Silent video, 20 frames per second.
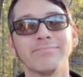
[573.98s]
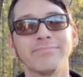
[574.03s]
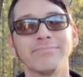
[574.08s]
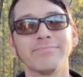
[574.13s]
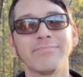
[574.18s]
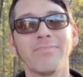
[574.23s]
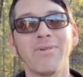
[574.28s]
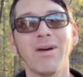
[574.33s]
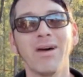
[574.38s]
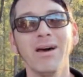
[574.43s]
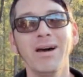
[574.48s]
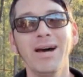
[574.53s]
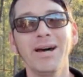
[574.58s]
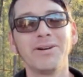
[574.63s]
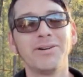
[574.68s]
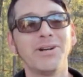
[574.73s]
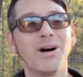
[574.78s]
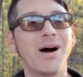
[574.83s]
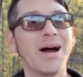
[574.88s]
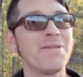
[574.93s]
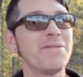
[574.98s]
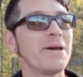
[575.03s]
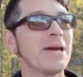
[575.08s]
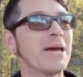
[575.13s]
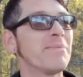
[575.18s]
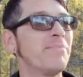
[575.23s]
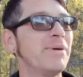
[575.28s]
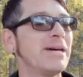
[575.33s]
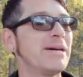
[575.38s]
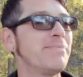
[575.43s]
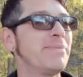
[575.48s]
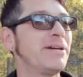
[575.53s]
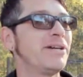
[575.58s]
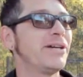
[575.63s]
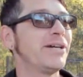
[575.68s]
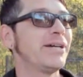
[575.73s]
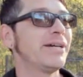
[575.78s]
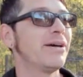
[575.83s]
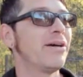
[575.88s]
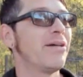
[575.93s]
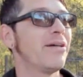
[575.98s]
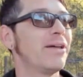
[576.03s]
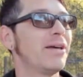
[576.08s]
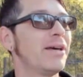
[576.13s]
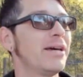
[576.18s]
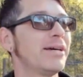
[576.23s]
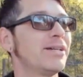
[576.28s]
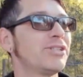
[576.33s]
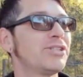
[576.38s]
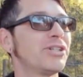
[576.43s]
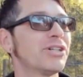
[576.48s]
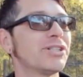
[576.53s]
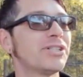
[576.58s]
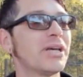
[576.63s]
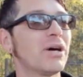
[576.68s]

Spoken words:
I don't know. I think it may be, it's just that